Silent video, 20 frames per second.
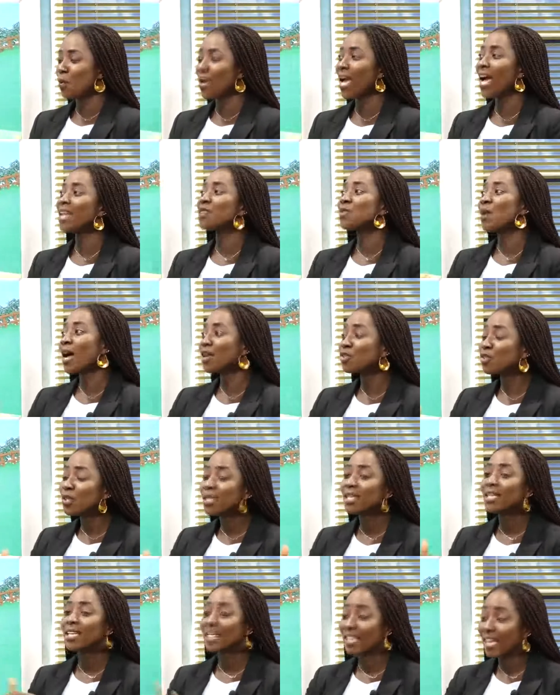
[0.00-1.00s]
We had to
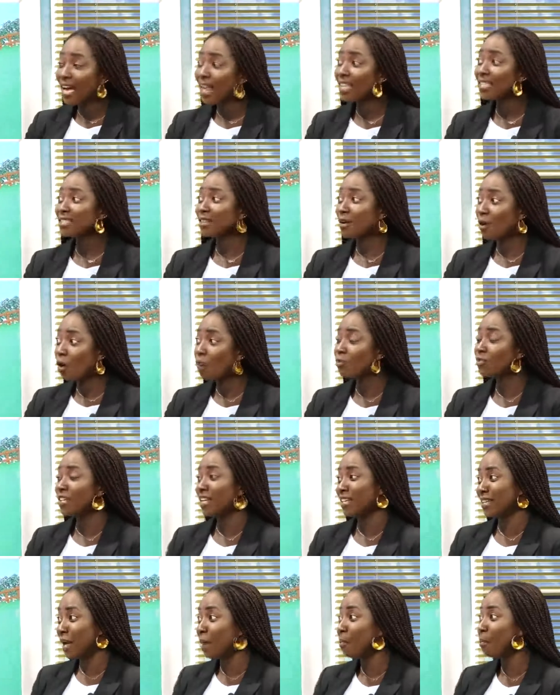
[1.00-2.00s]
actually cut off
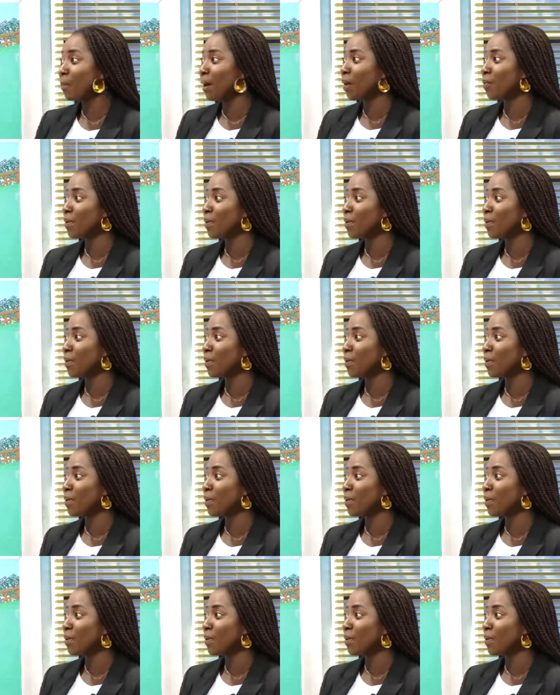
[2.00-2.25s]
the number.